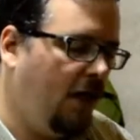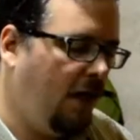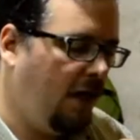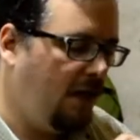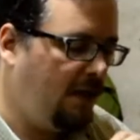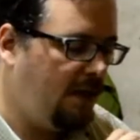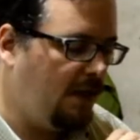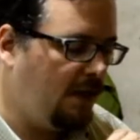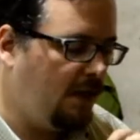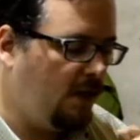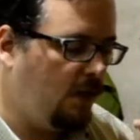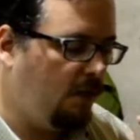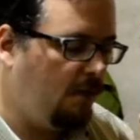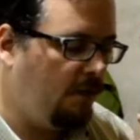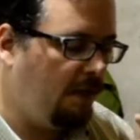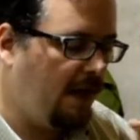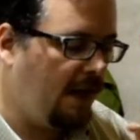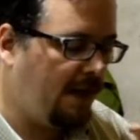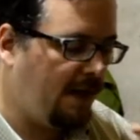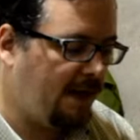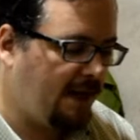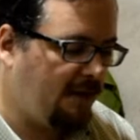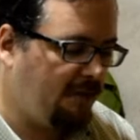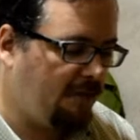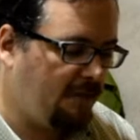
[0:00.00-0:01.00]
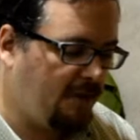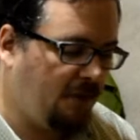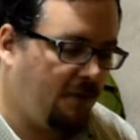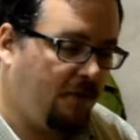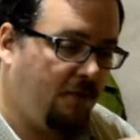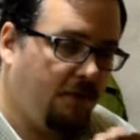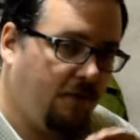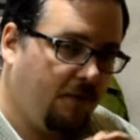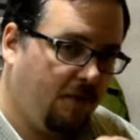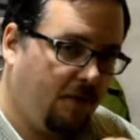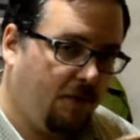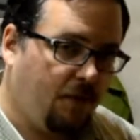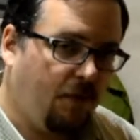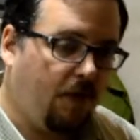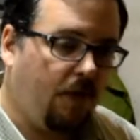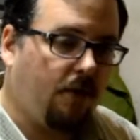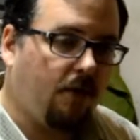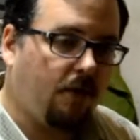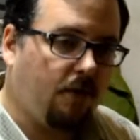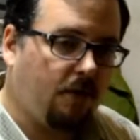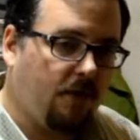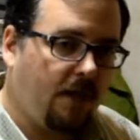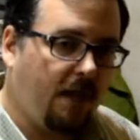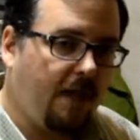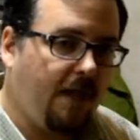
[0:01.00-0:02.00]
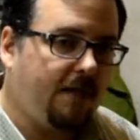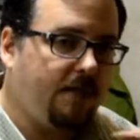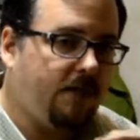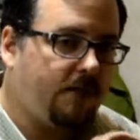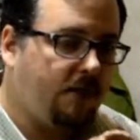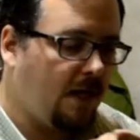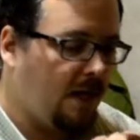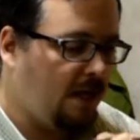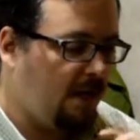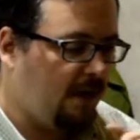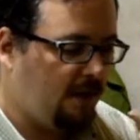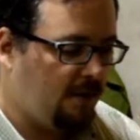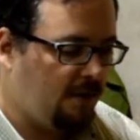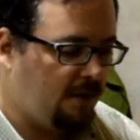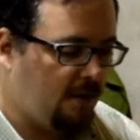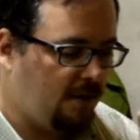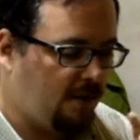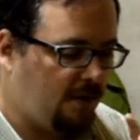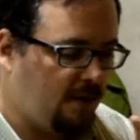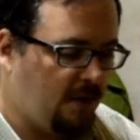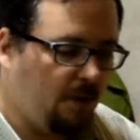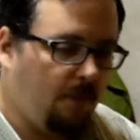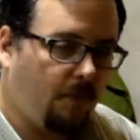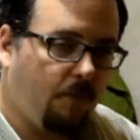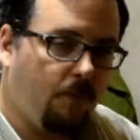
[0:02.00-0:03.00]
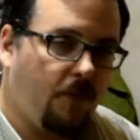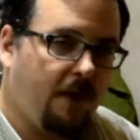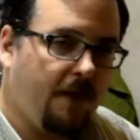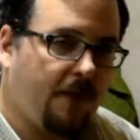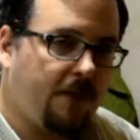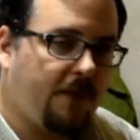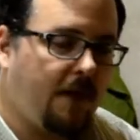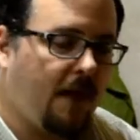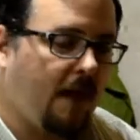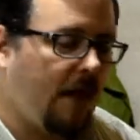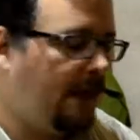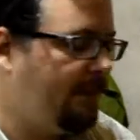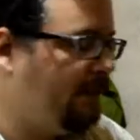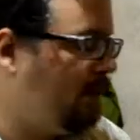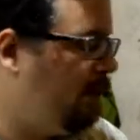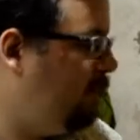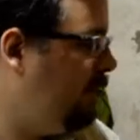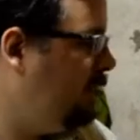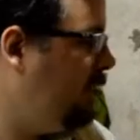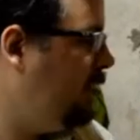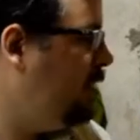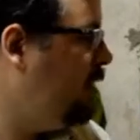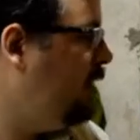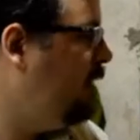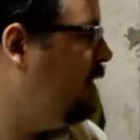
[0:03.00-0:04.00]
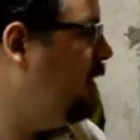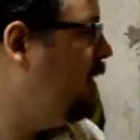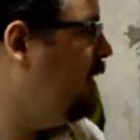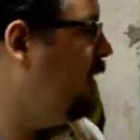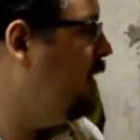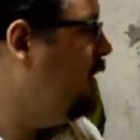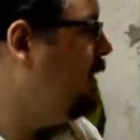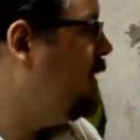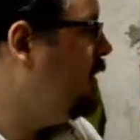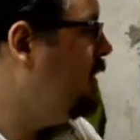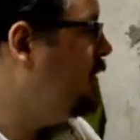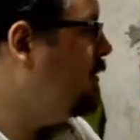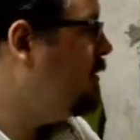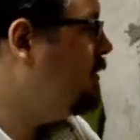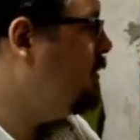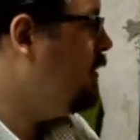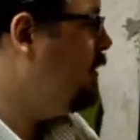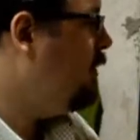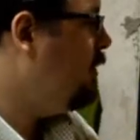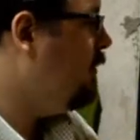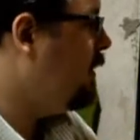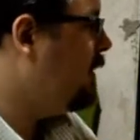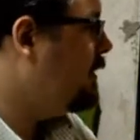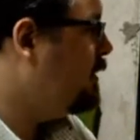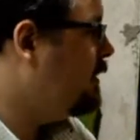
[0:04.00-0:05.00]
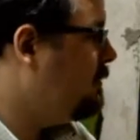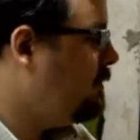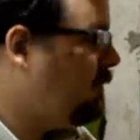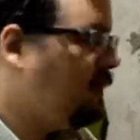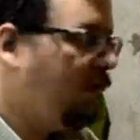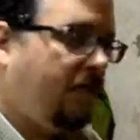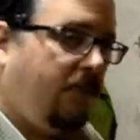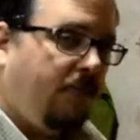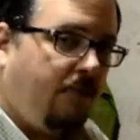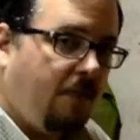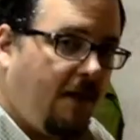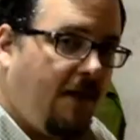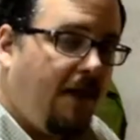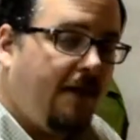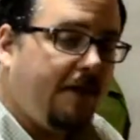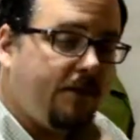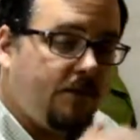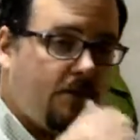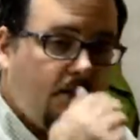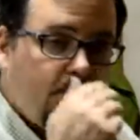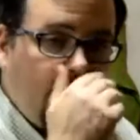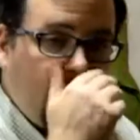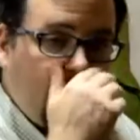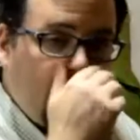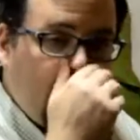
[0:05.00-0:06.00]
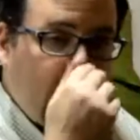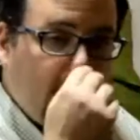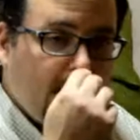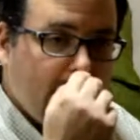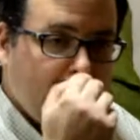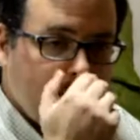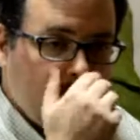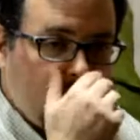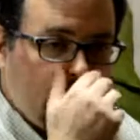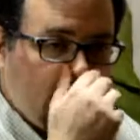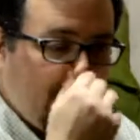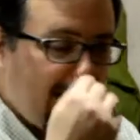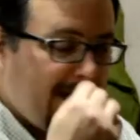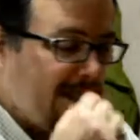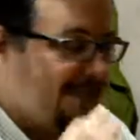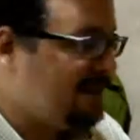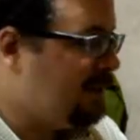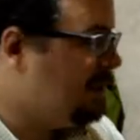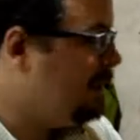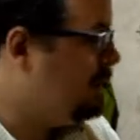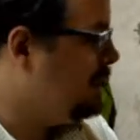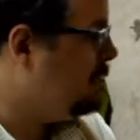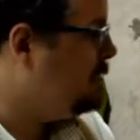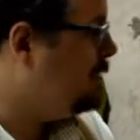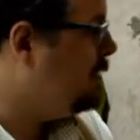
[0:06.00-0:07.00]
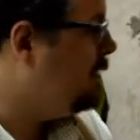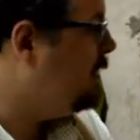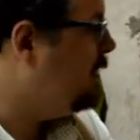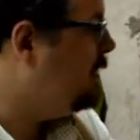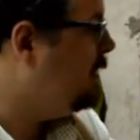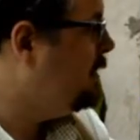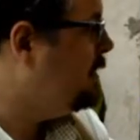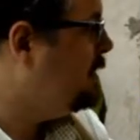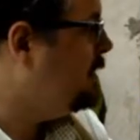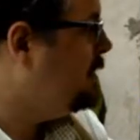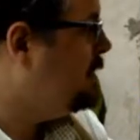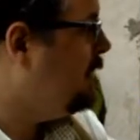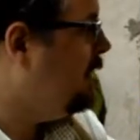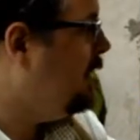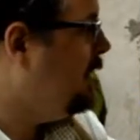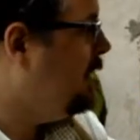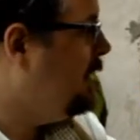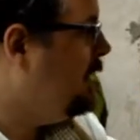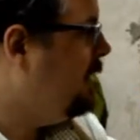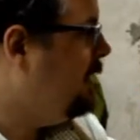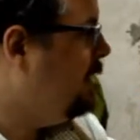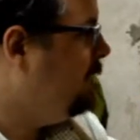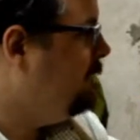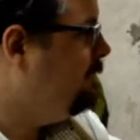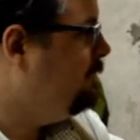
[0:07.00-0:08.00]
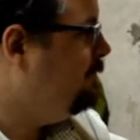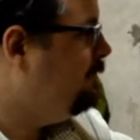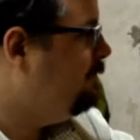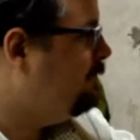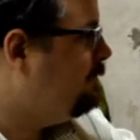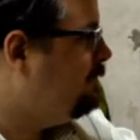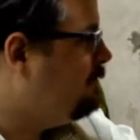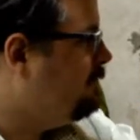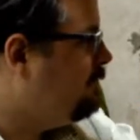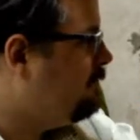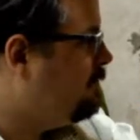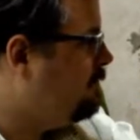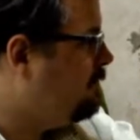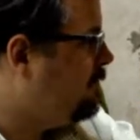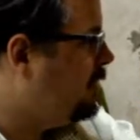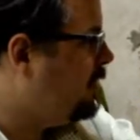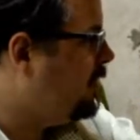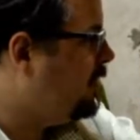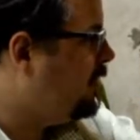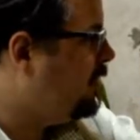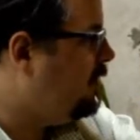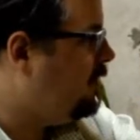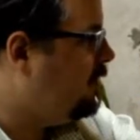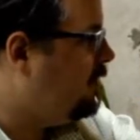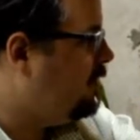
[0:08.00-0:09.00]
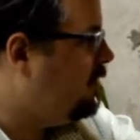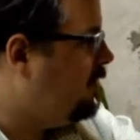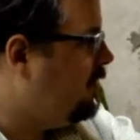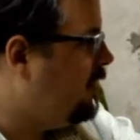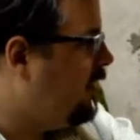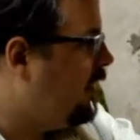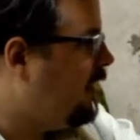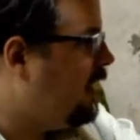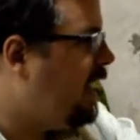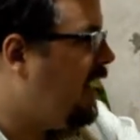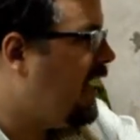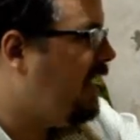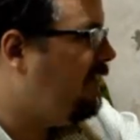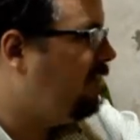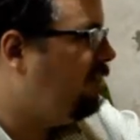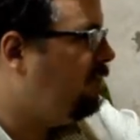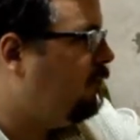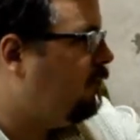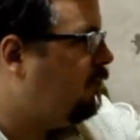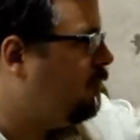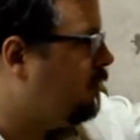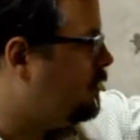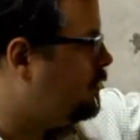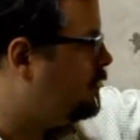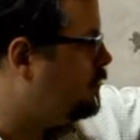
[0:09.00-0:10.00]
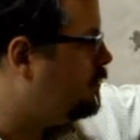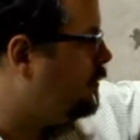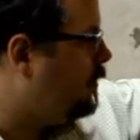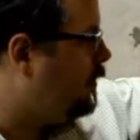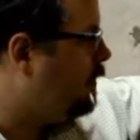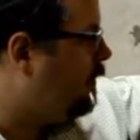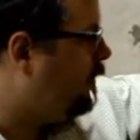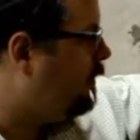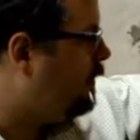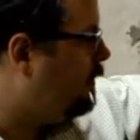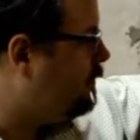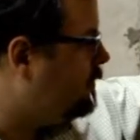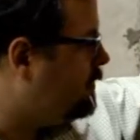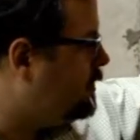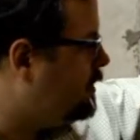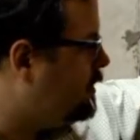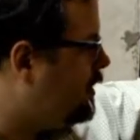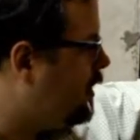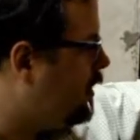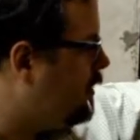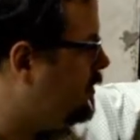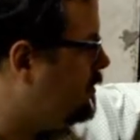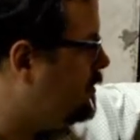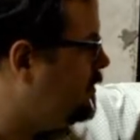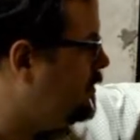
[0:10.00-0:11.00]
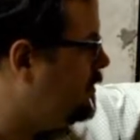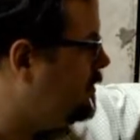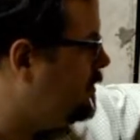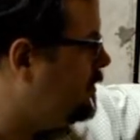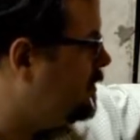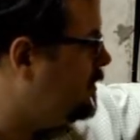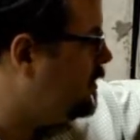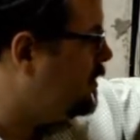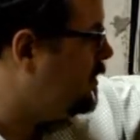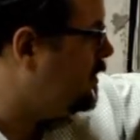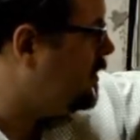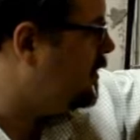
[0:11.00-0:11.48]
and they go back in with thinner glaze style. They'll break that up a bit. So it's a bit faster than lots of glazes. You kind of have more control over the results